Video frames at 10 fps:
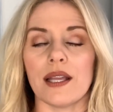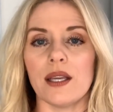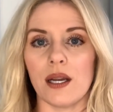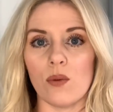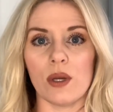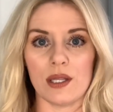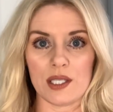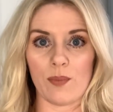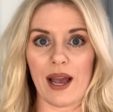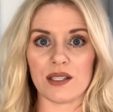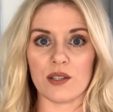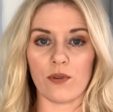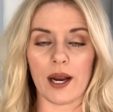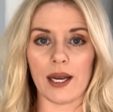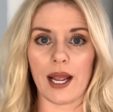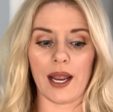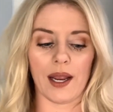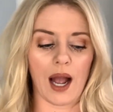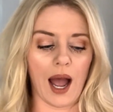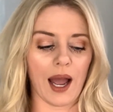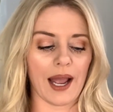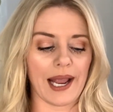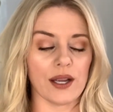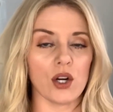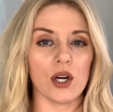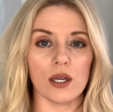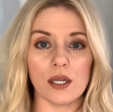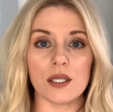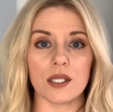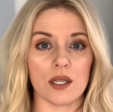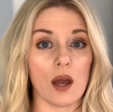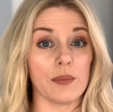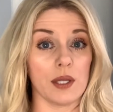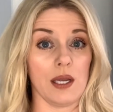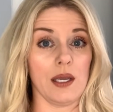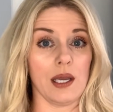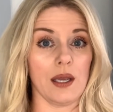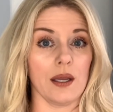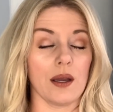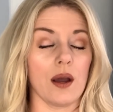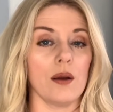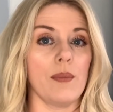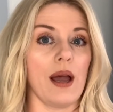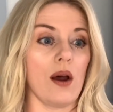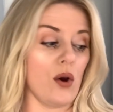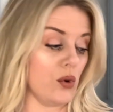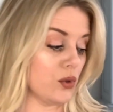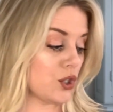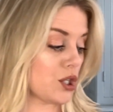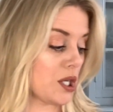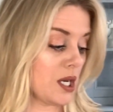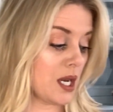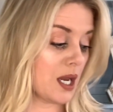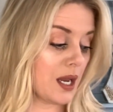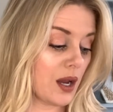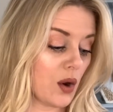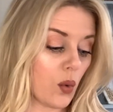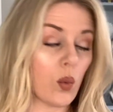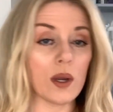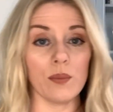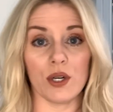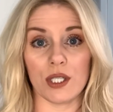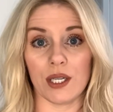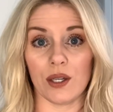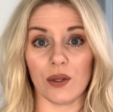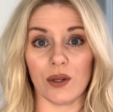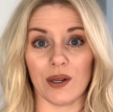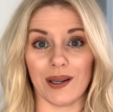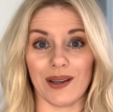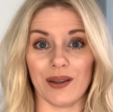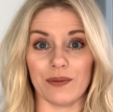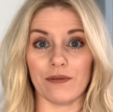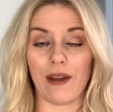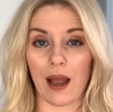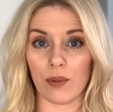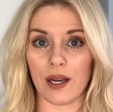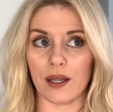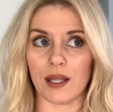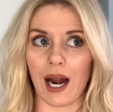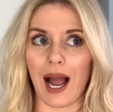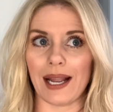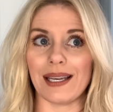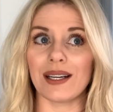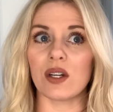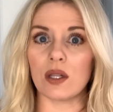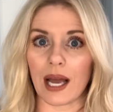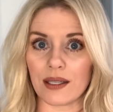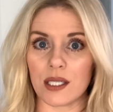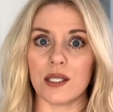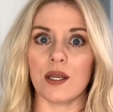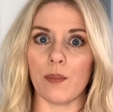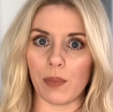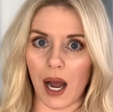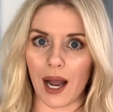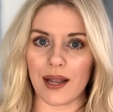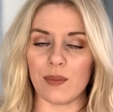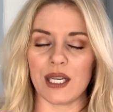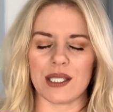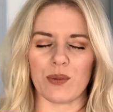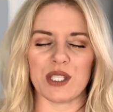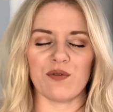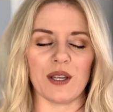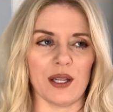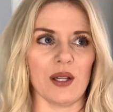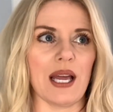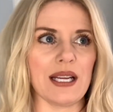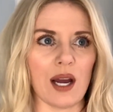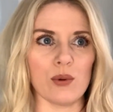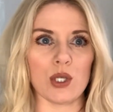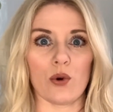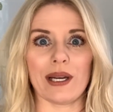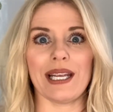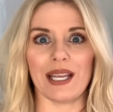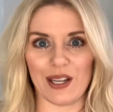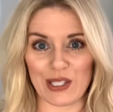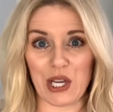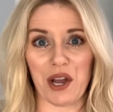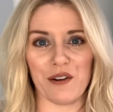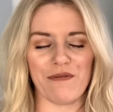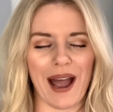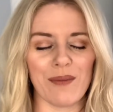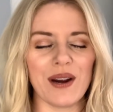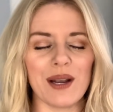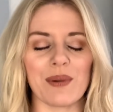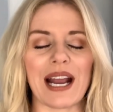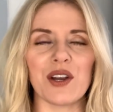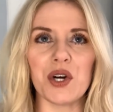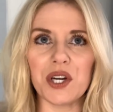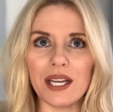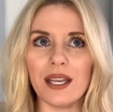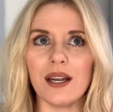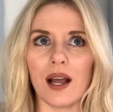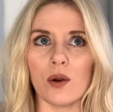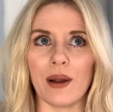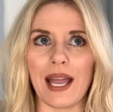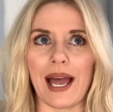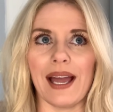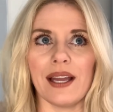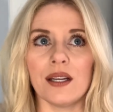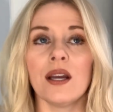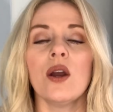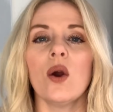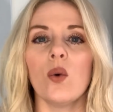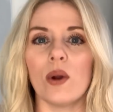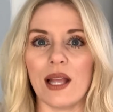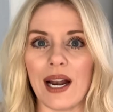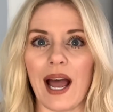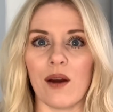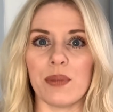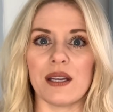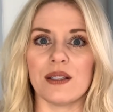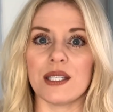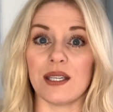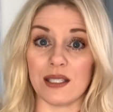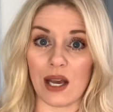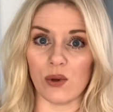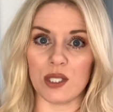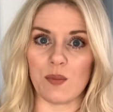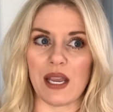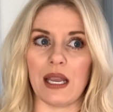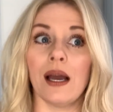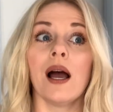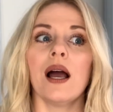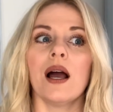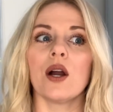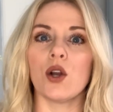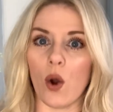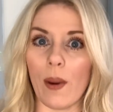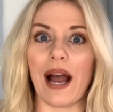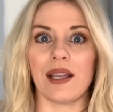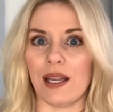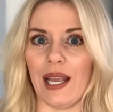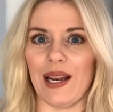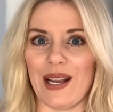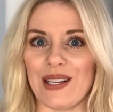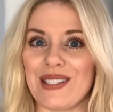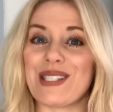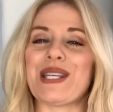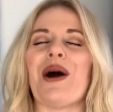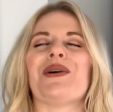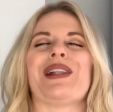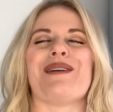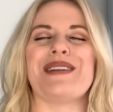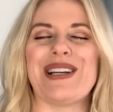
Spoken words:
think I went this past Friday, I couldn't stop thinking about one particular fabric that I neglected to buy because I was feeling like I was already getting a ton of fabric, but I couldn't get it out of my head. When that happens, it tells me, go back and get it. So let me